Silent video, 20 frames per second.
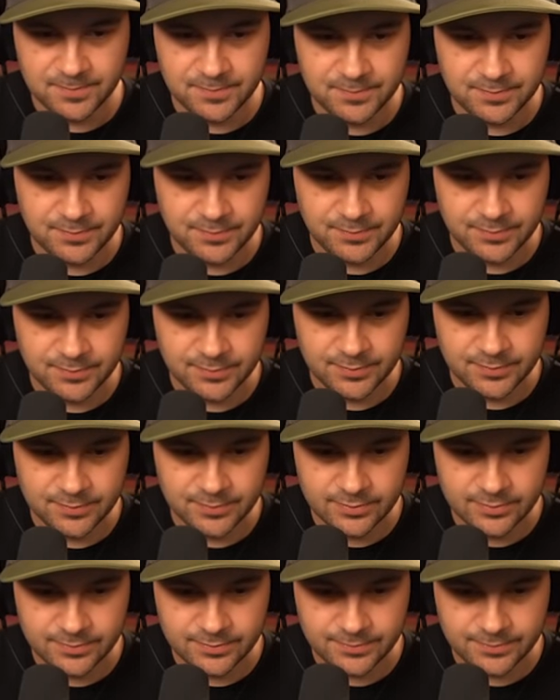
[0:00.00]

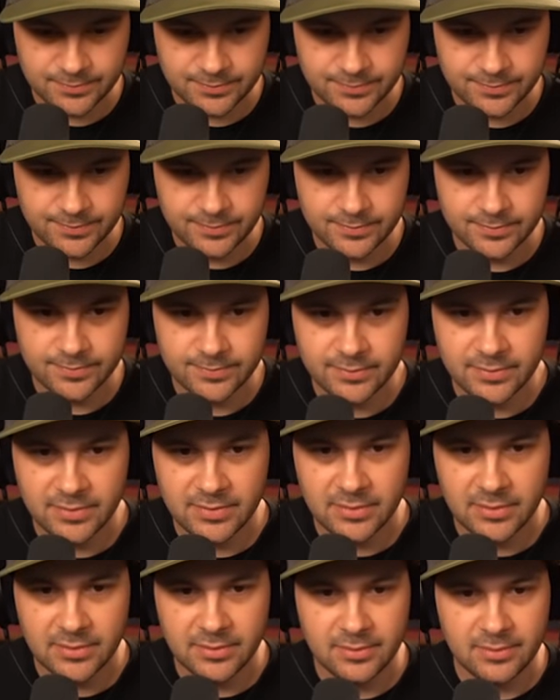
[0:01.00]
Problem 3. You're
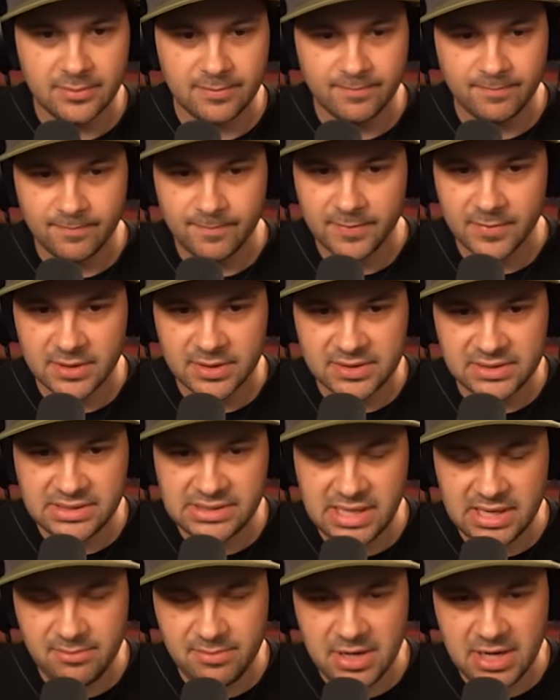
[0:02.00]
doing fantastic.
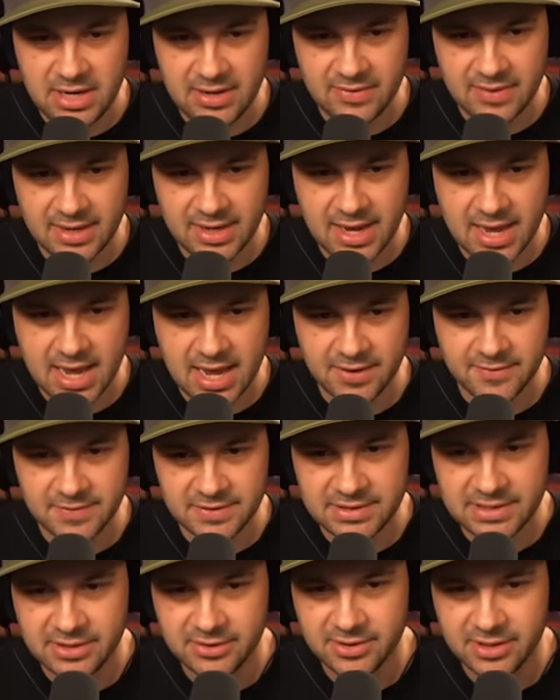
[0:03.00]
See me in the
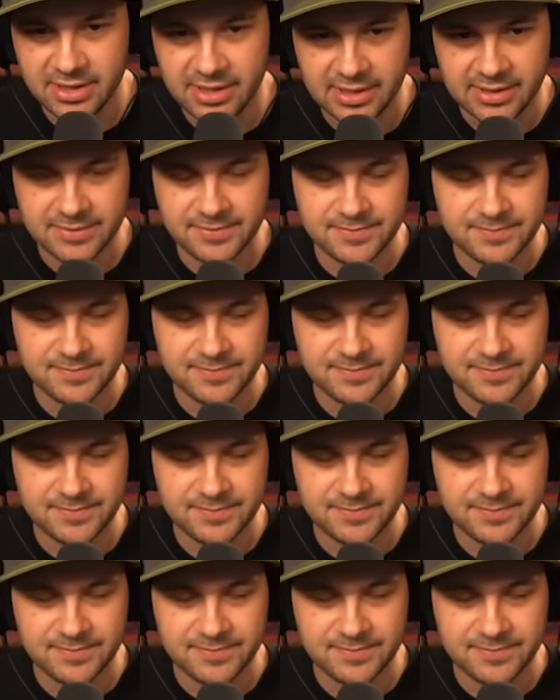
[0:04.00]
cafeteria.